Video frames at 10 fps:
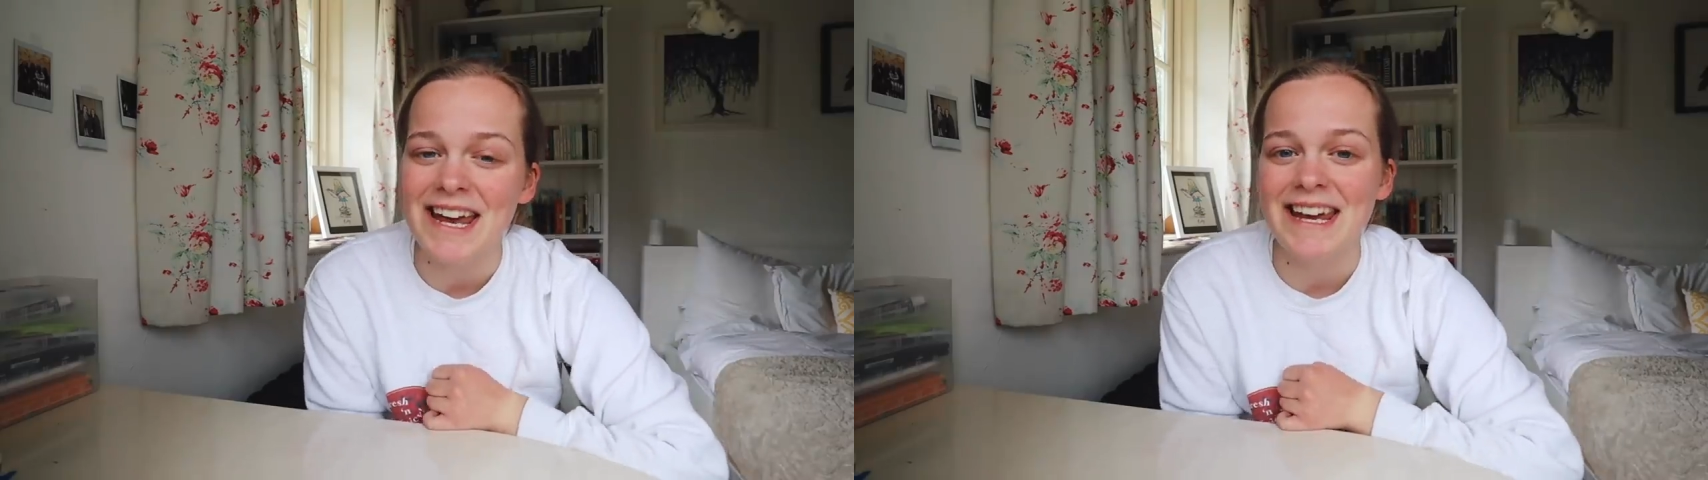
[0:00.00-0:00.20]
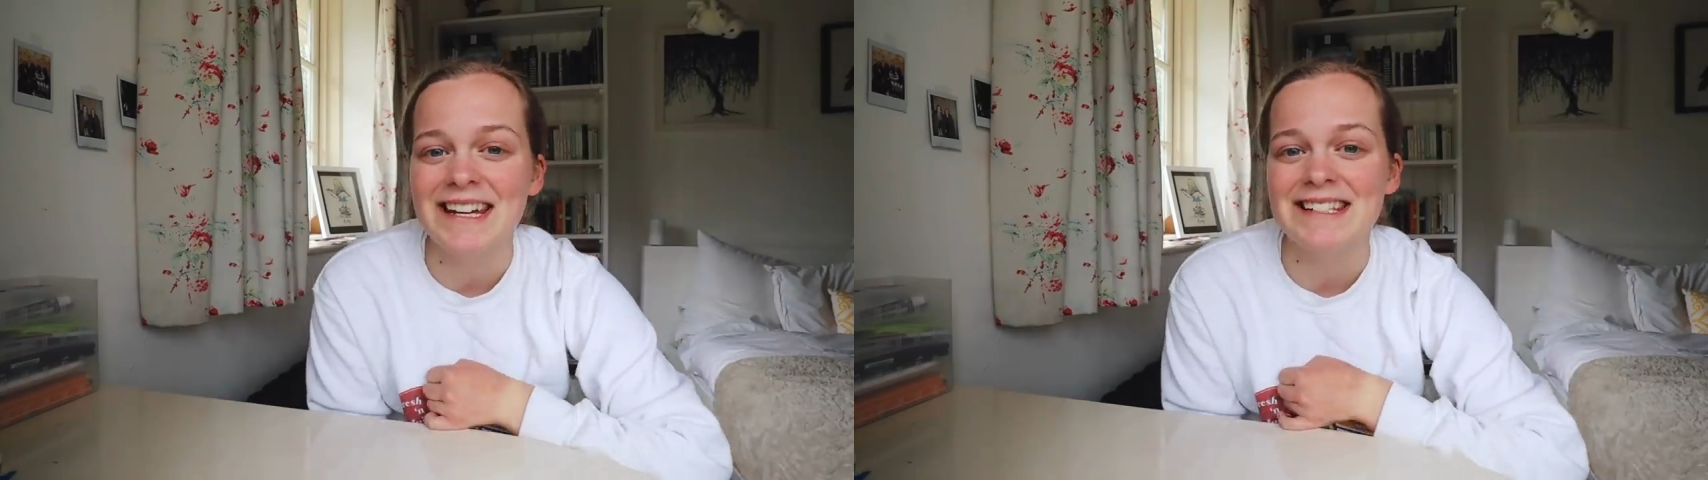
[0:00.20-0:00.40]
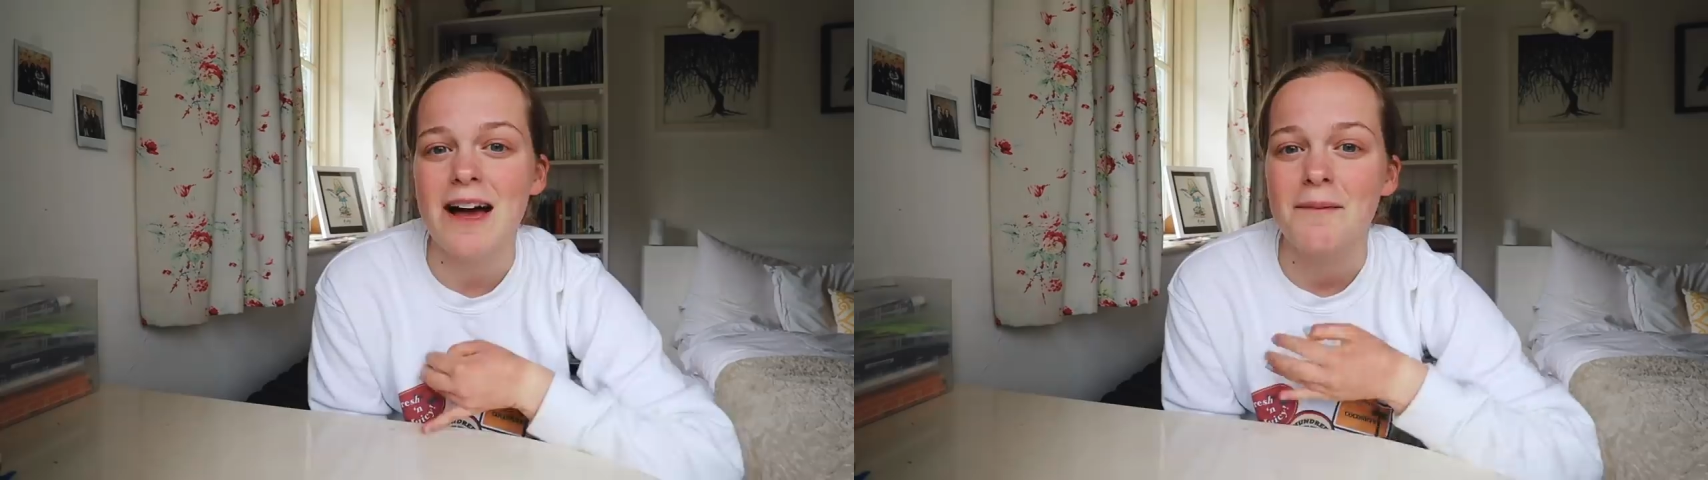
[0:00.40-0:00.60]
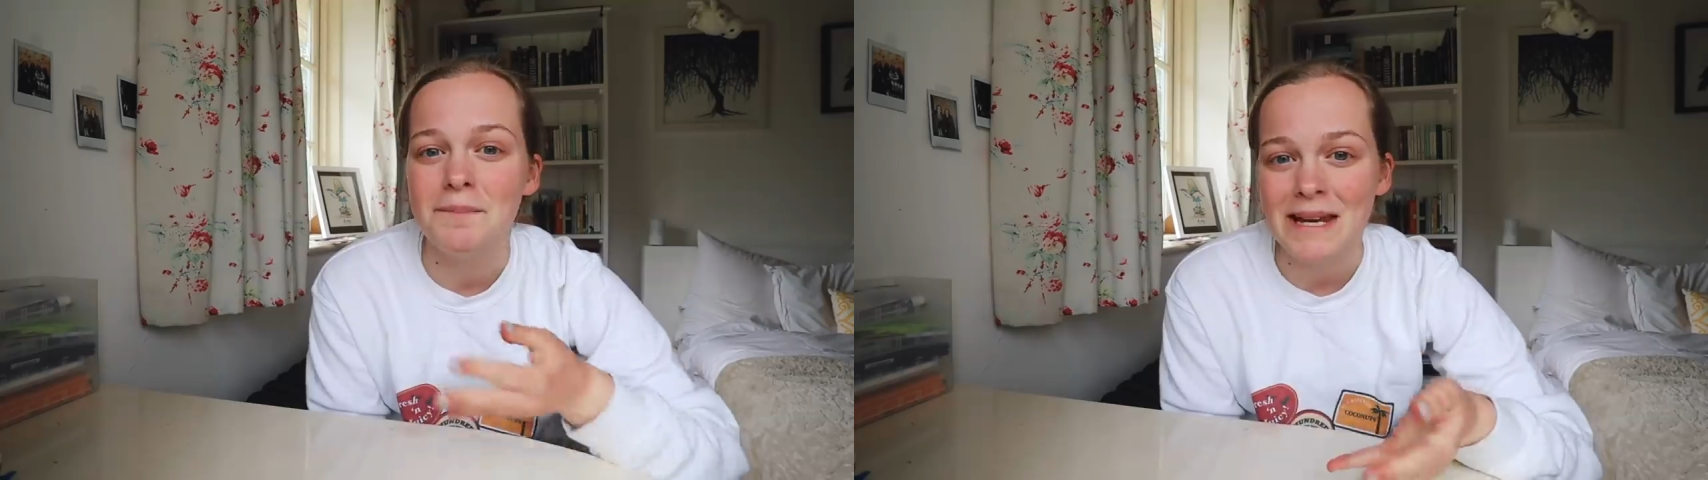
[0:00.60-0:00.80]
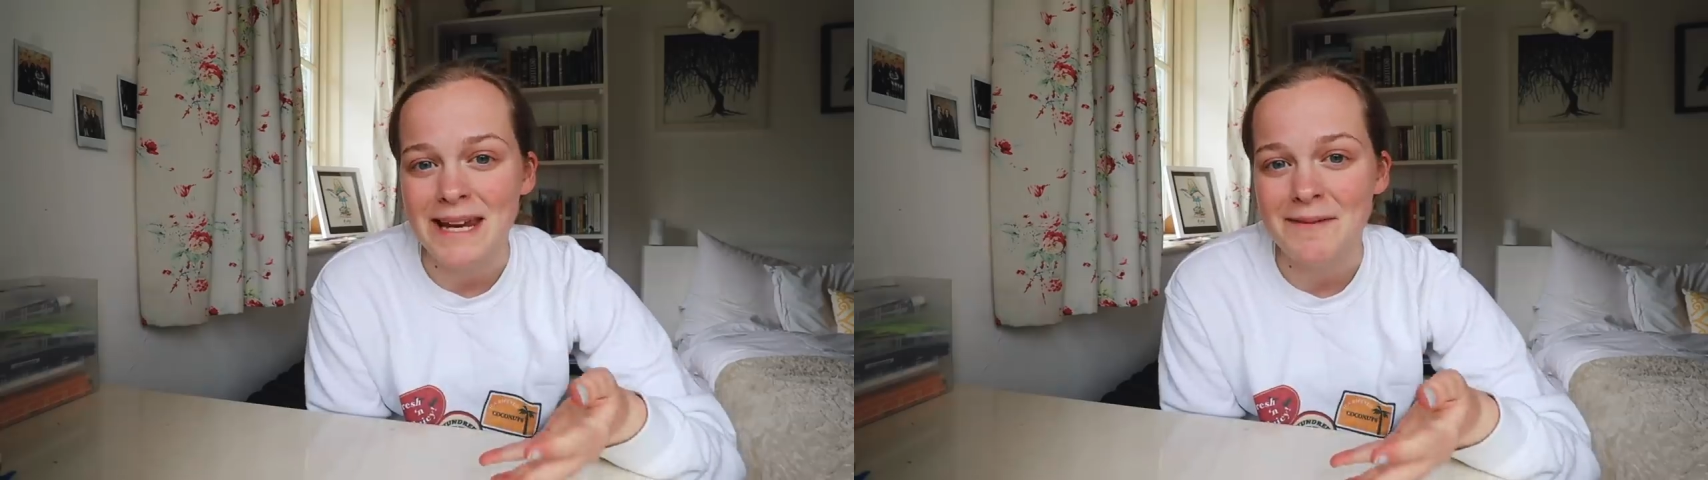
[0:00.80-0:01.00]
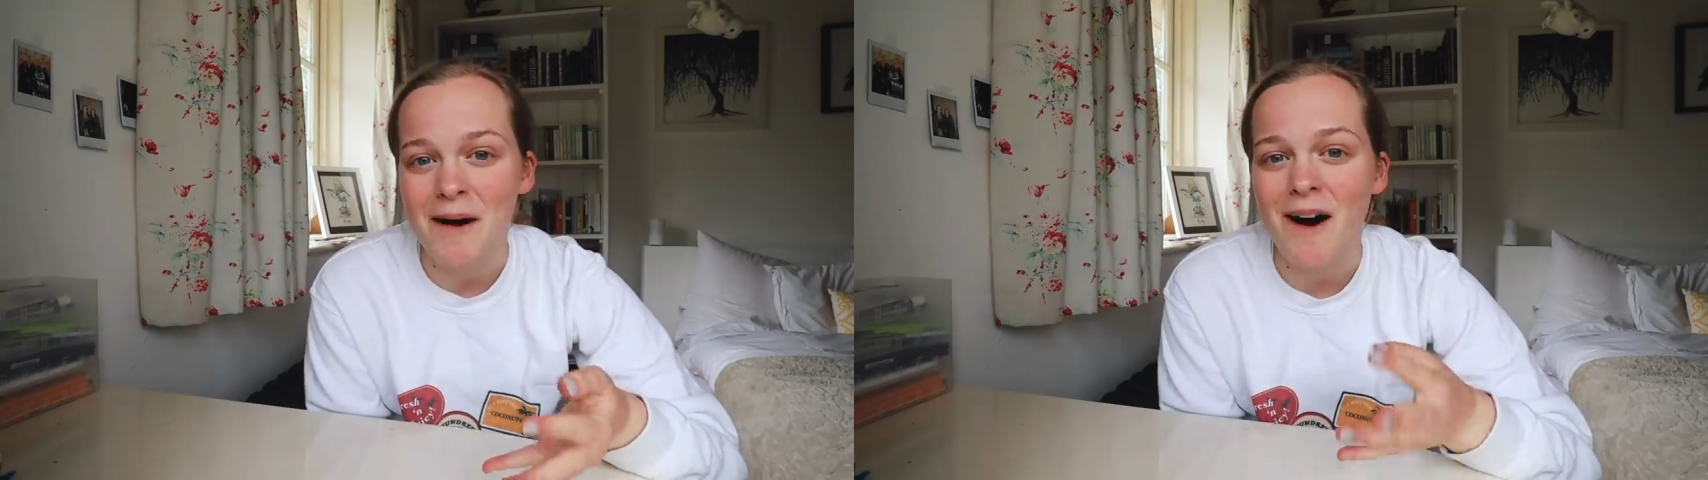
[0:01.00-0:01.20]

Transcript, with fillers: is a beam.